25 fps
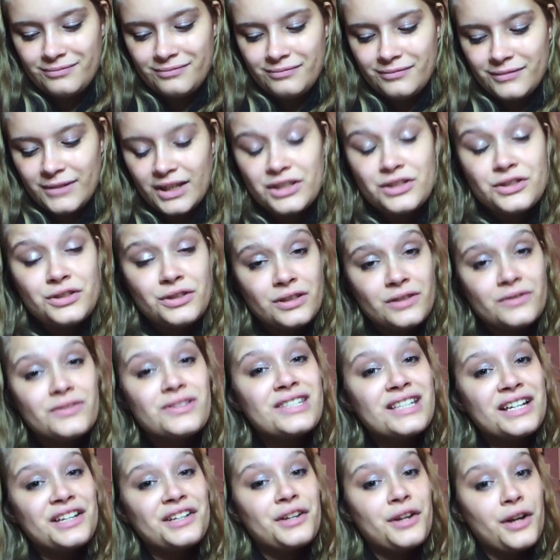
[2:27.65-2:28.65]
I should have
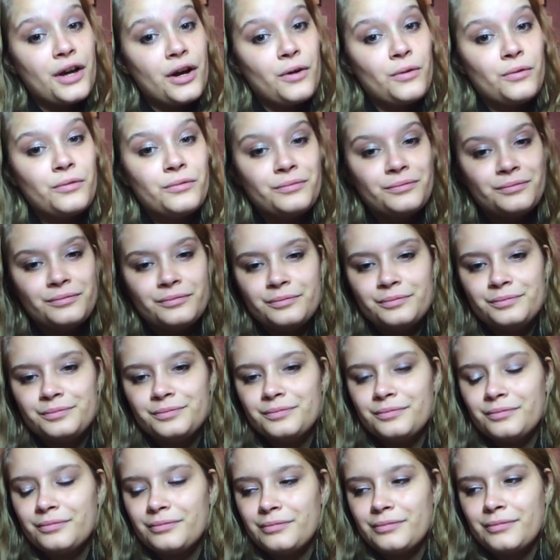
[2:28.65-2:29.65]
said no,
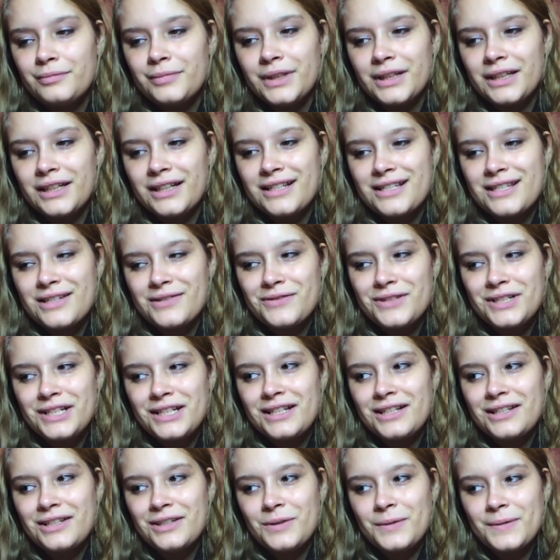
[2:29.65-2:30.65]
because if she
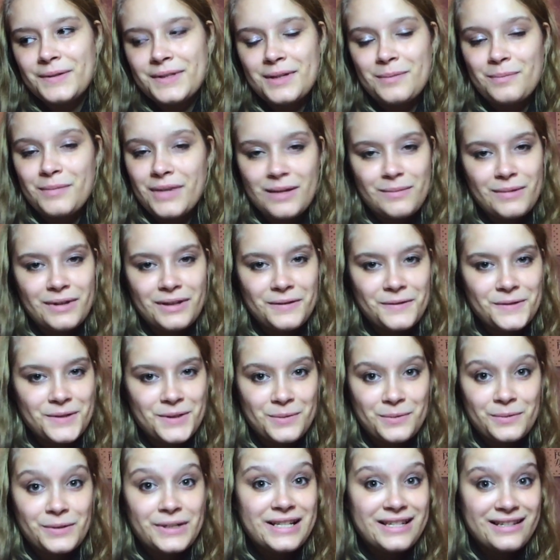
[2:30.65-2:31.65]
didn't use them, maybe there was a
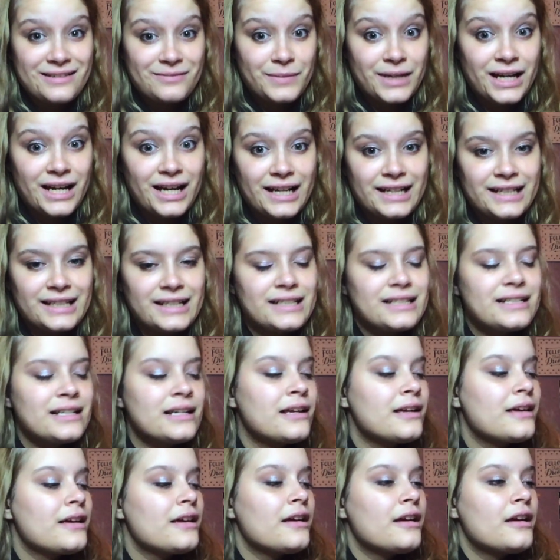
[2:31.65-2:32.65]
reason behind it.
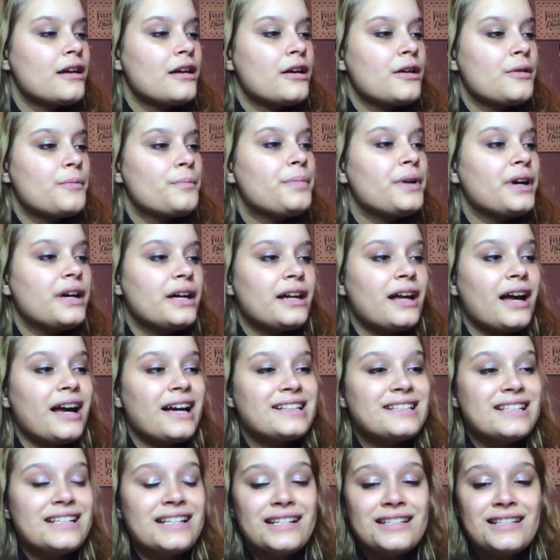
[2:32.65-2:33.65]
But I
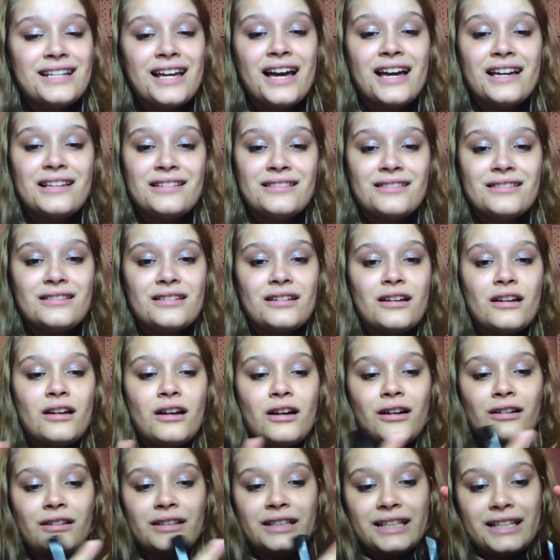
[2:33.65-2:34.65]
did a test
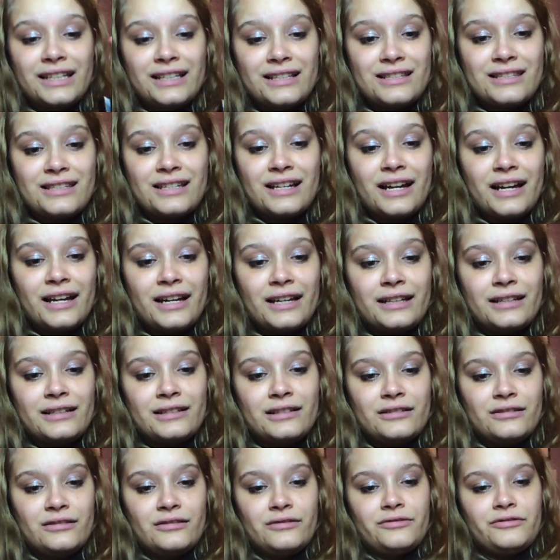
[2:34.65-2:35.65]
on the inside
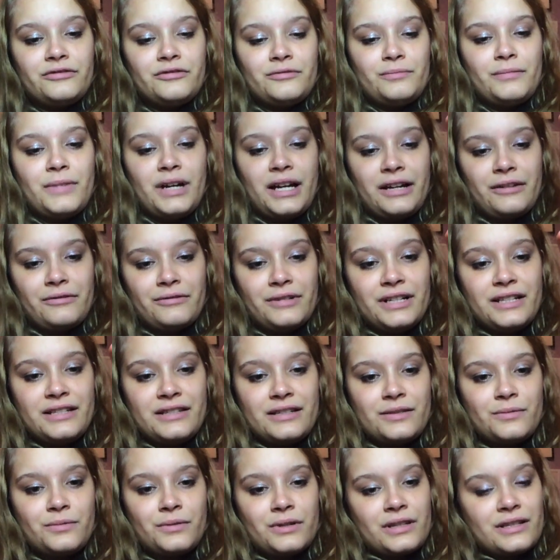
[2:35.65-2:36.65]
of my
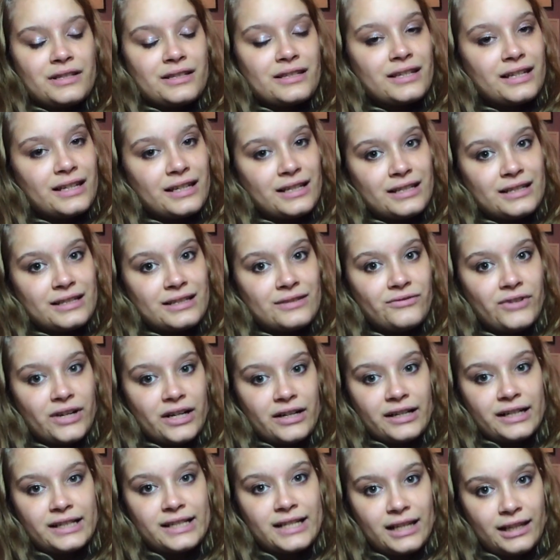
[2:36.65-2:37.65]
wrist where the skin is
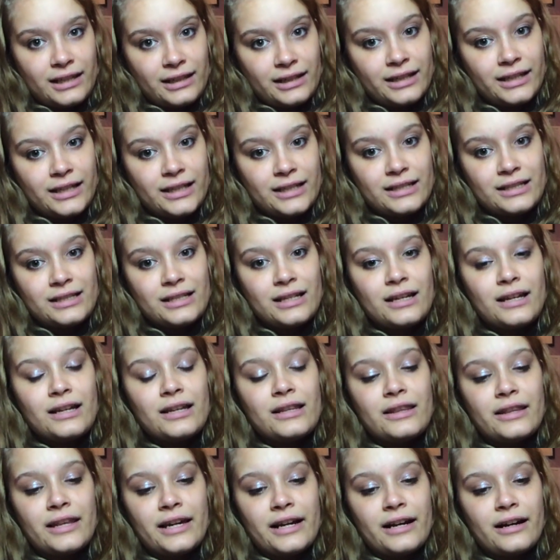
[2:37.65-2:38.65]
very delicate
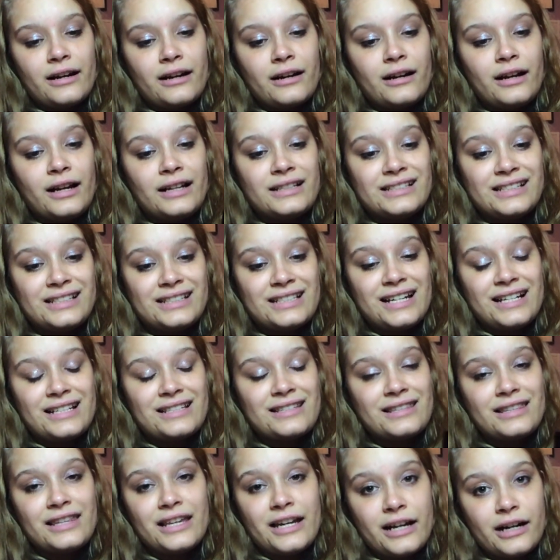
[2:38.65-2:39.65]
there. I did a
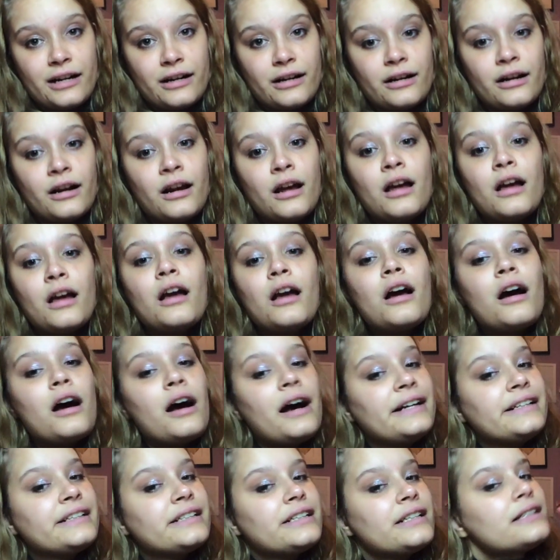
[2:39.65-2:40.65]
test there.
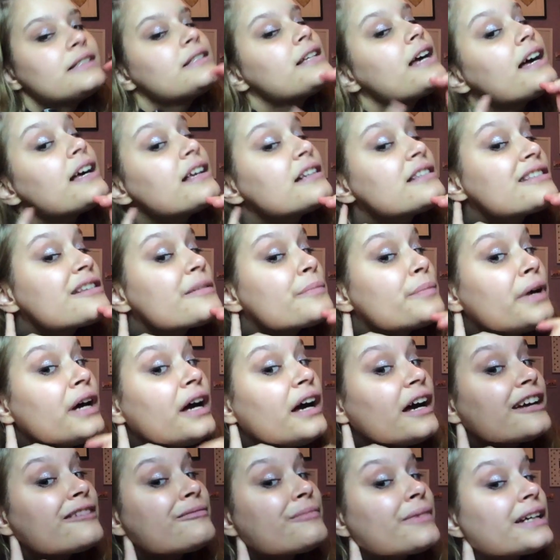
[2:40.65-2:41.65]
I did a test
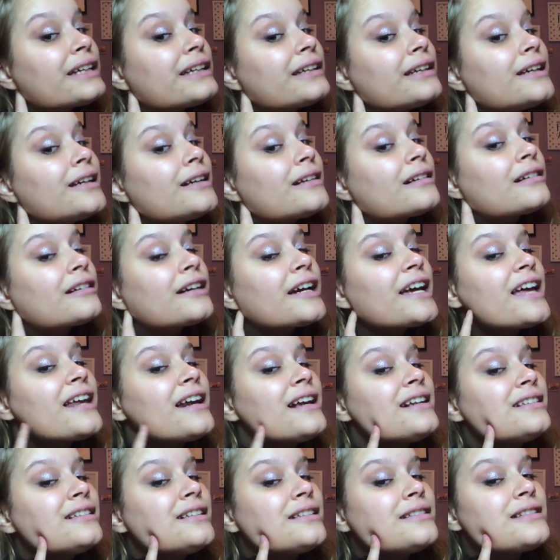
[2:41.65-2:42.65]
behind my ear, and
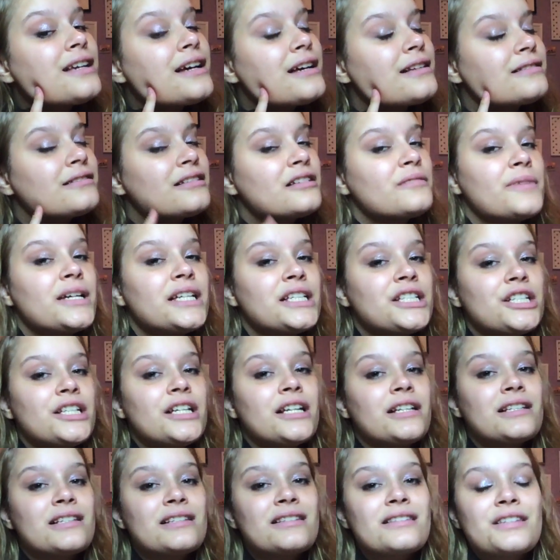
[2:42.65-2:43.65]
I did a test on my
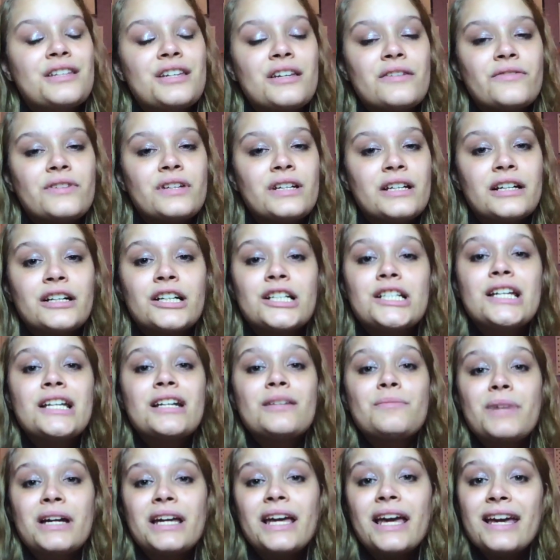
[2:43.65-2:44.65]
cheek to see if it irritated
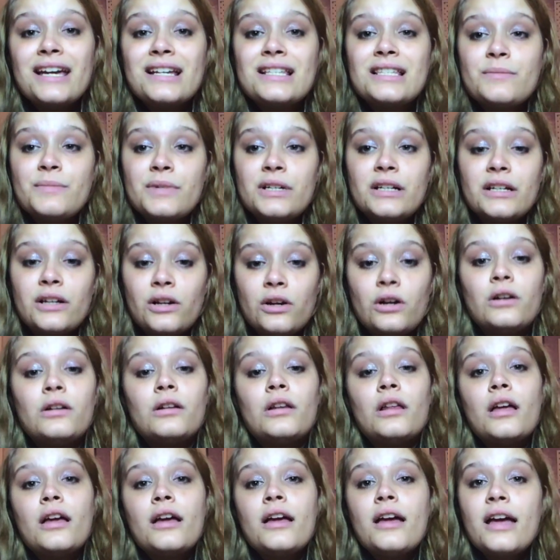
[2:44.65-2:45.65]
my eczema at
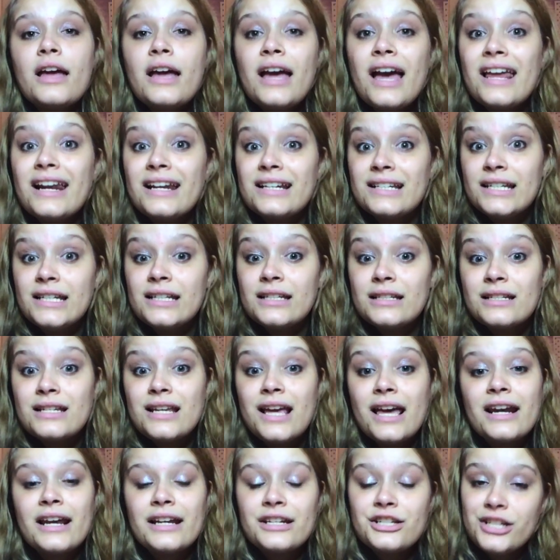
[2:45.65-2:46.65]
all, and it didn't.
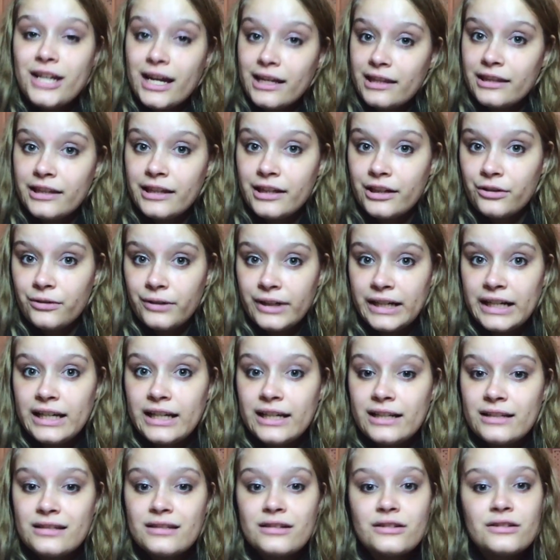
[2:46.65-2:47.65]
And I checked the
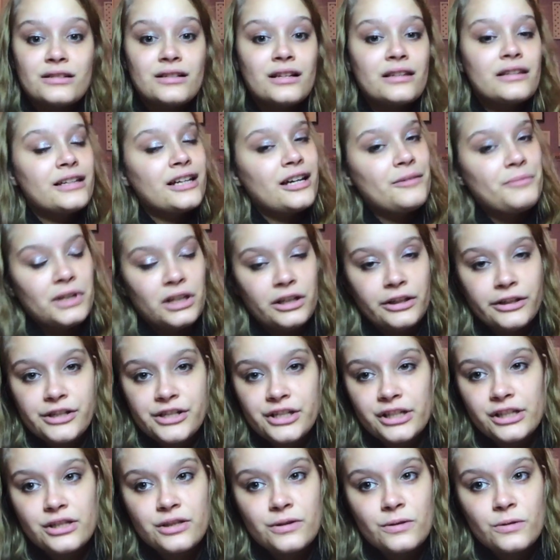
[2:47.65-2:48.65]
ingredients. There's nothing I'm
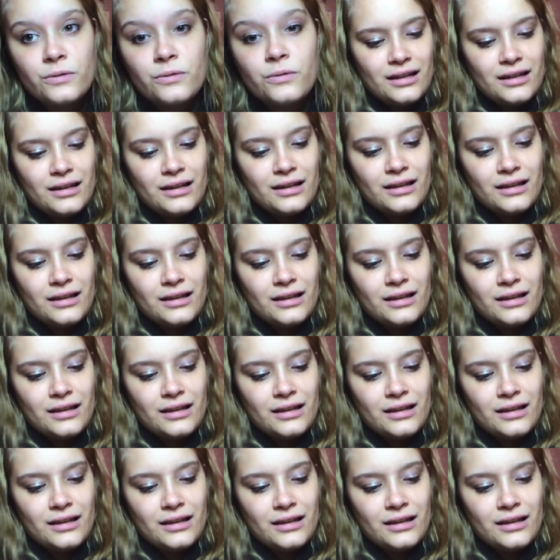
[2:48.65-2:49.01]
allergic to.